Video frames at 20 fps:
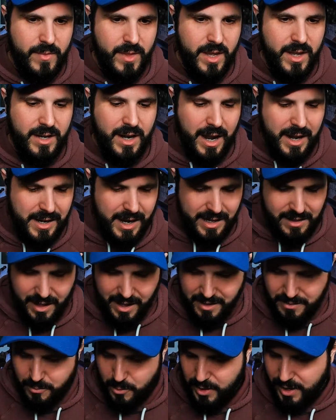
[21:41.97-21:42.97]
and I and I
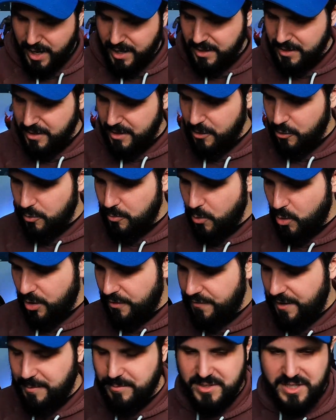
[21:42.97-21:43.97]
like we're getting a little more
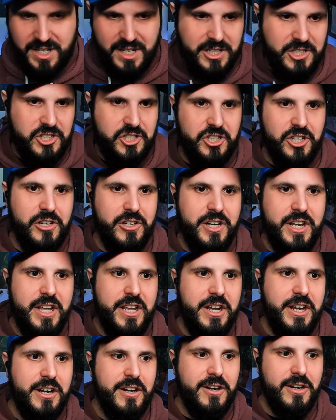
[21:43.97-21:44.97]
of MT's journey
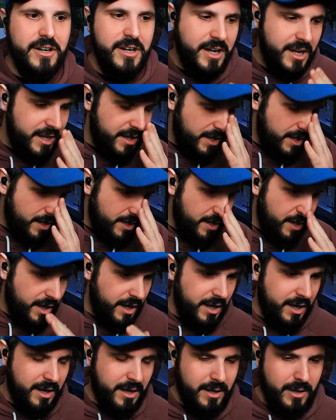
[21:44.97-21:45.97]
here,
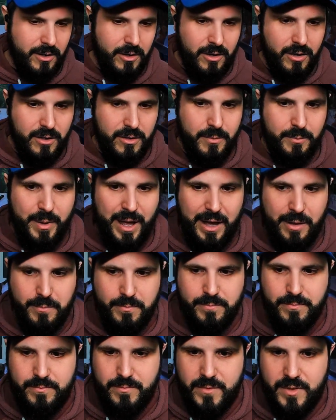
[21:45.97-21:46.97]
uh about,
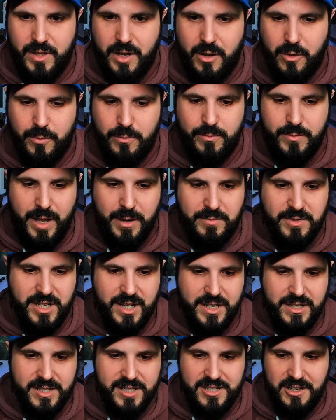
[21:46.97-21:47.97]
you know,
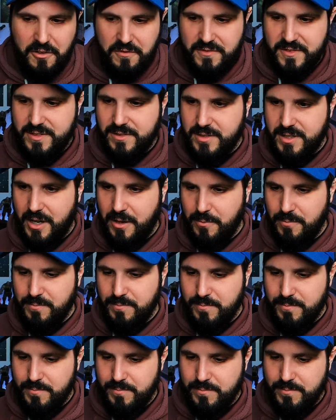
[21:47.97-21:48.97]
MT's self, you know,
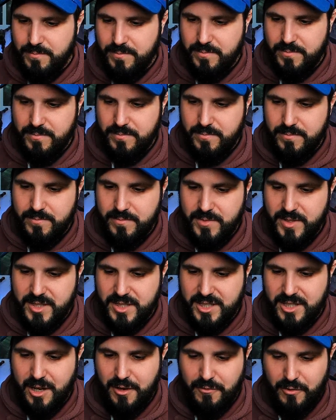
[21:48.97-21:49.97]

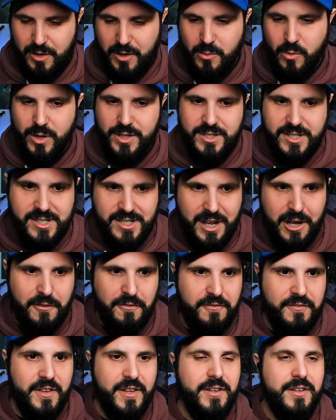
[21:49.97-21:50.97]
discovering
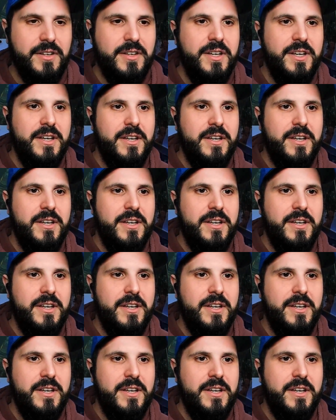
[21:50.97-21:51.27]
oneself and